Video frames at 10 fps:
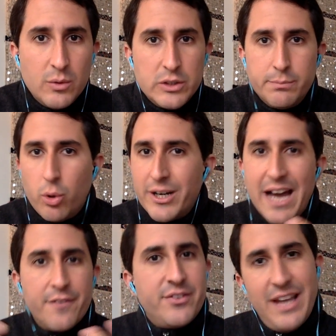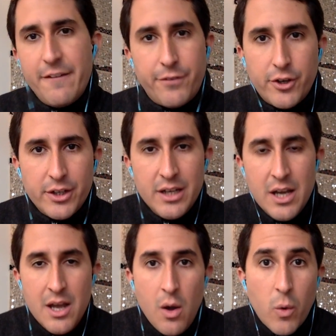It was born out of Stanford,
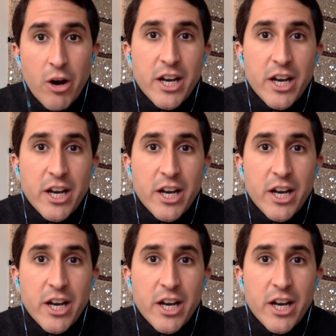where